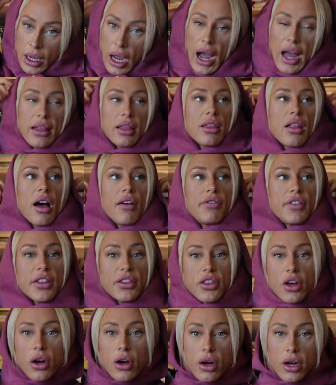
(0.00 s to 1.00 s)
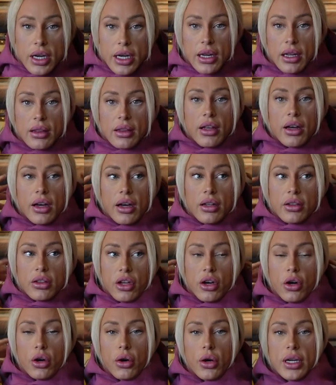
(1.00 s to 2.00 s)
I love that the
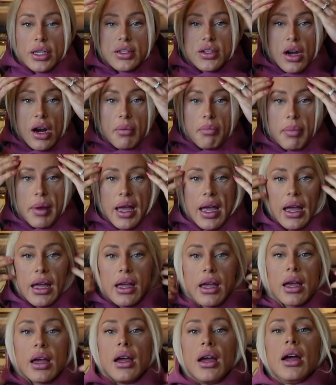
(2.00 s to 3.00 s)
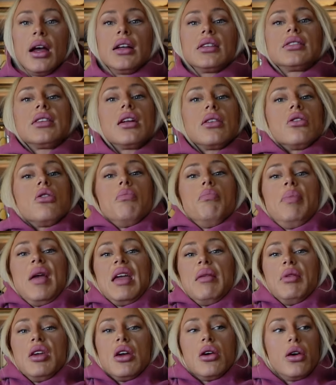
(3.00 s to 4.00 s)
hoods are big. It's not no
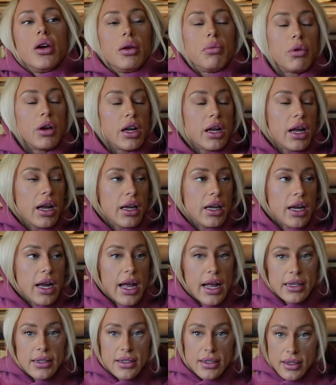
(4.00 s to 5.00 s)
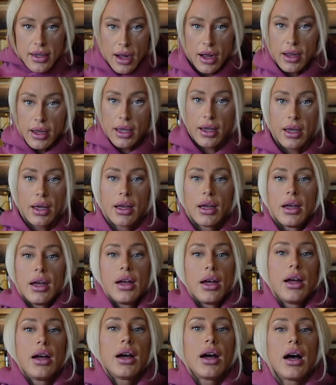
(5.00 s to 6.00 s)
baby hood where you're getting your head stuck.
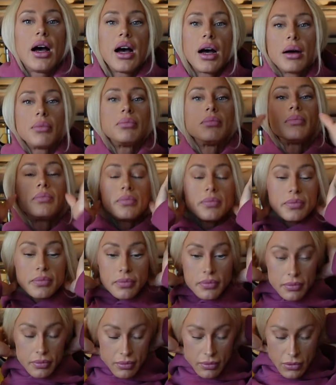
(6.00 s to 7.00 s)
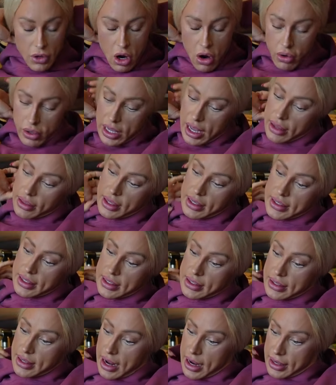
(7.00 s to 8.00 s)
Oh yeah, this
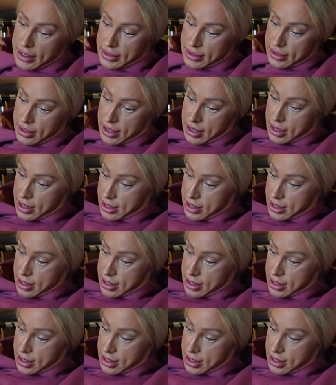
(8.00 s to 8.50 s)
is nice.